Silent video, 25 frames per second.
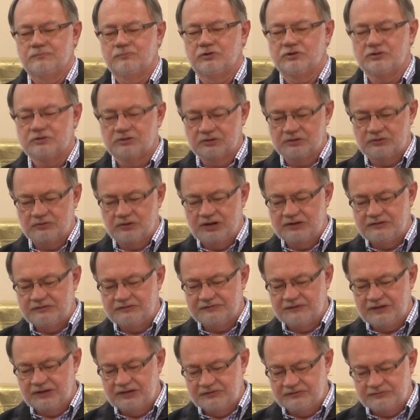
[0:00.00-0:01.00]
But your great
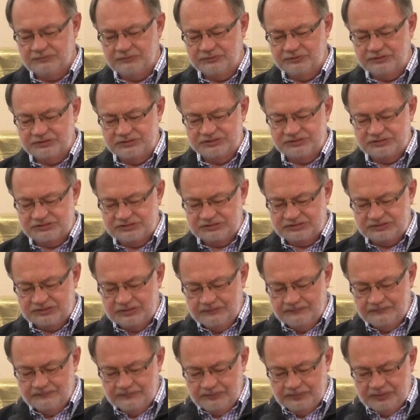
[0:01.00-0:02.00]
faithfulness
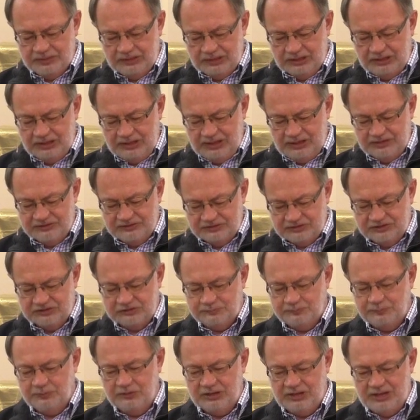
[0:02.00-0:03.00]
has
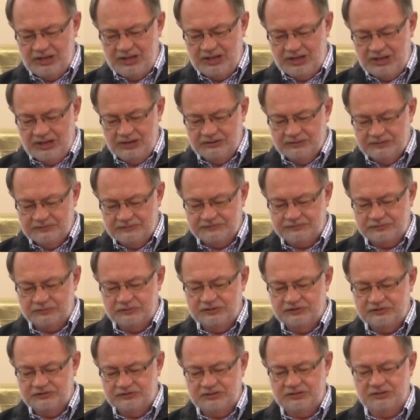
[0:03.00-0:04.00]
this plan
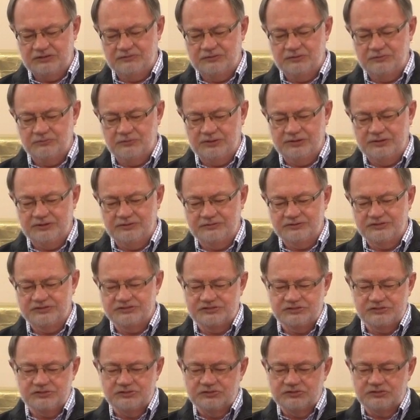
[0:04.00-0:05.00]
for each and every one of
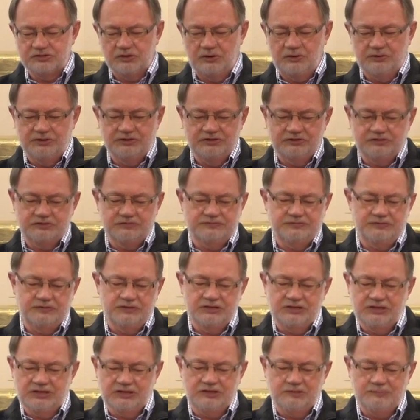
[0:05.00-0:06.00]
us. And you told us to
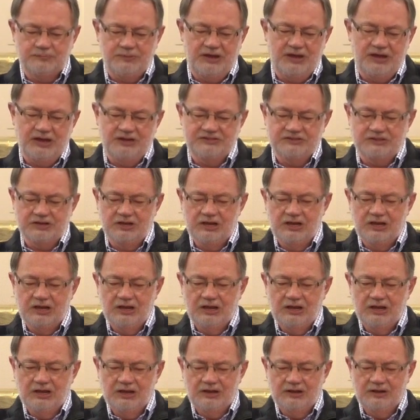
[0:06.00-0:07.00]
forget the past,
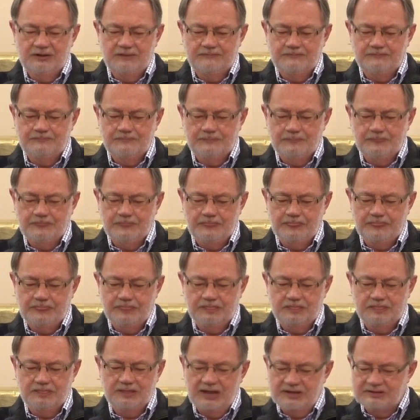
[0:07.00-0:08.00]

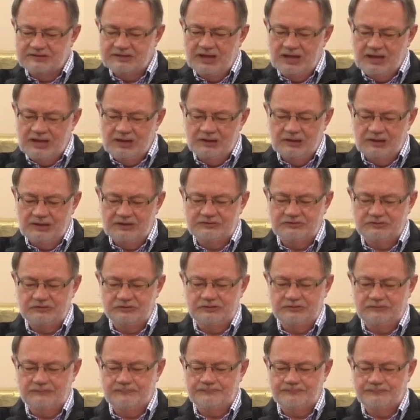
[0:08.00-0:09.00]
not to hang on
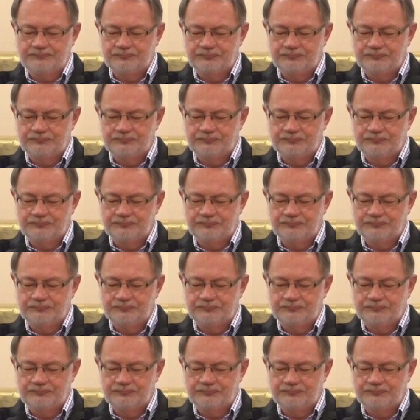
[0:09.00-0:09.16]
to it,